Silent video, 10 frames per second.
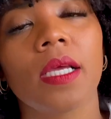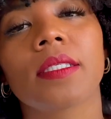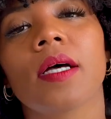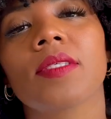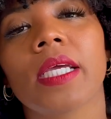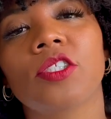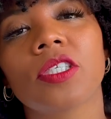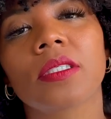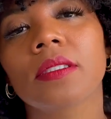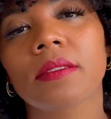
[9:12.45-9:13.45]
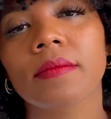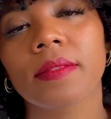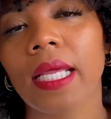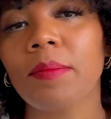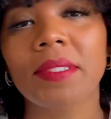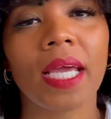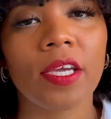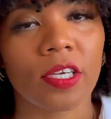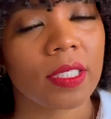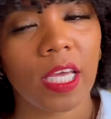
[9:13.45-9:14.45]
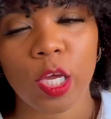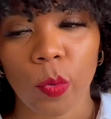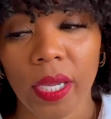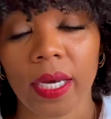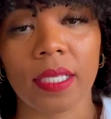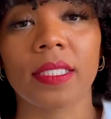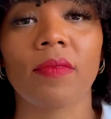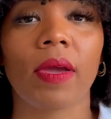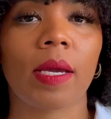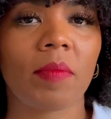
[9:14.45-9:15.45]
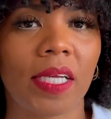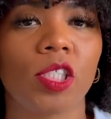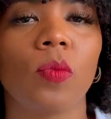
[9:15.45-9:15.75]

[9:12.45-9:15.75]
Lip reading: So I was like, just tell them say yours anyway, and I'll see if I can match it.